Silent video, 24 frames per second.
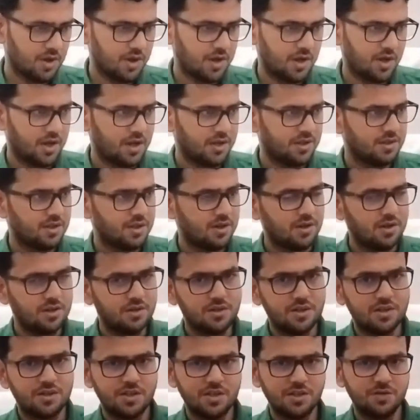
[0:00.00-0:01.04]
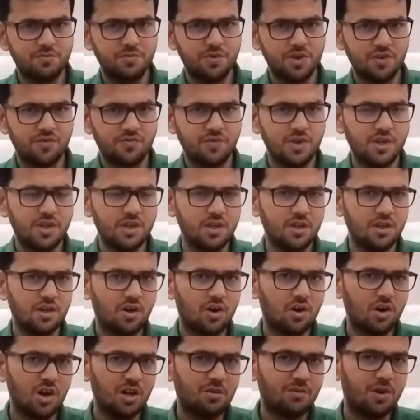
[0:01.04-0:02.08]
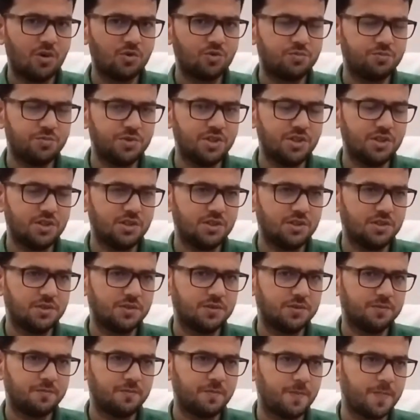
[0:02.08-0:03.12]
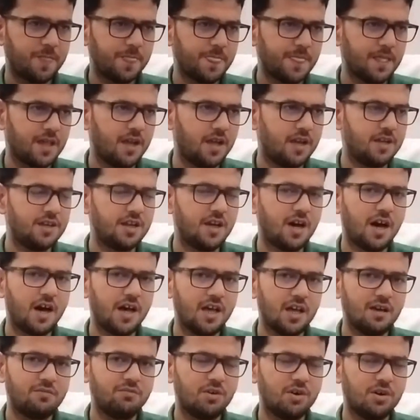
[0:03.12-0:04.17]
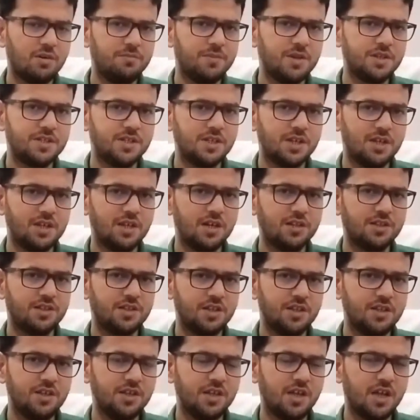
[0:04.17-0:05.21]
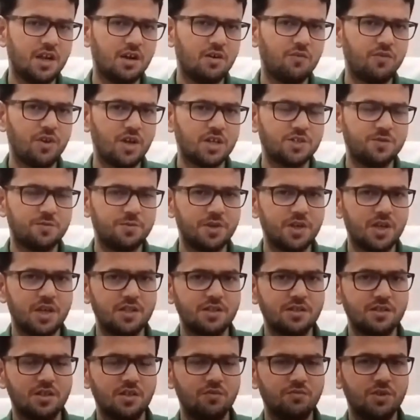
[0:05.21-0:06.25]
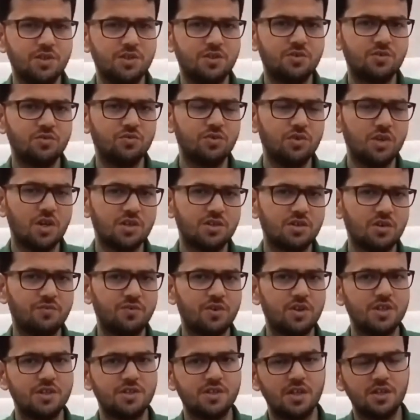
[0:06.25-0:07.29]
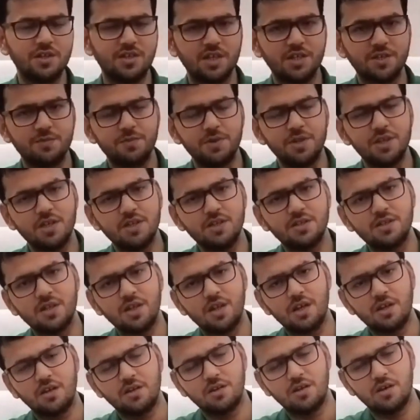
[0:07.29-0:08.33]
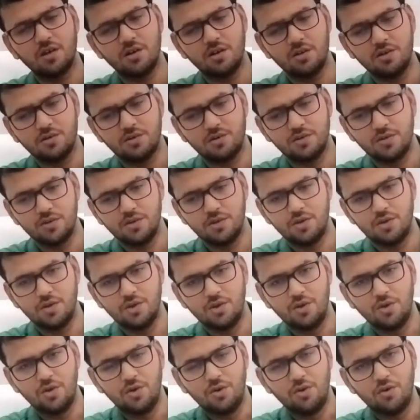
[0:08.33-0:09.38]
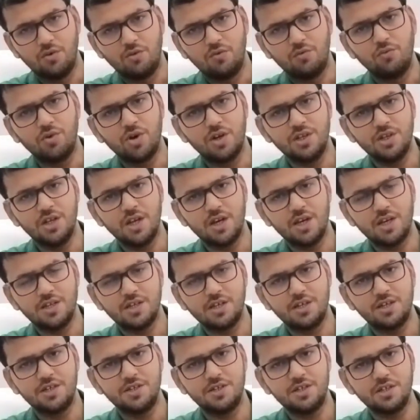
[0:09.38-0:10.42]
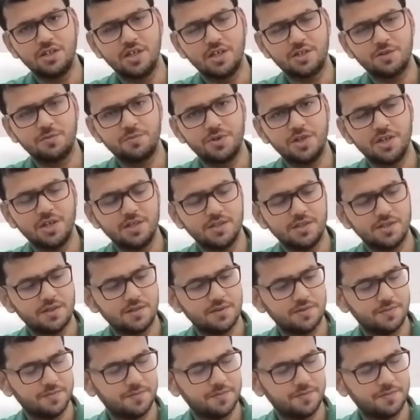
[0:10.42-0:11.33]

And this is briefly all about me. And I have basically a 3 year of experience, in which 2 years of a research experience and 1 year as a teaching experience.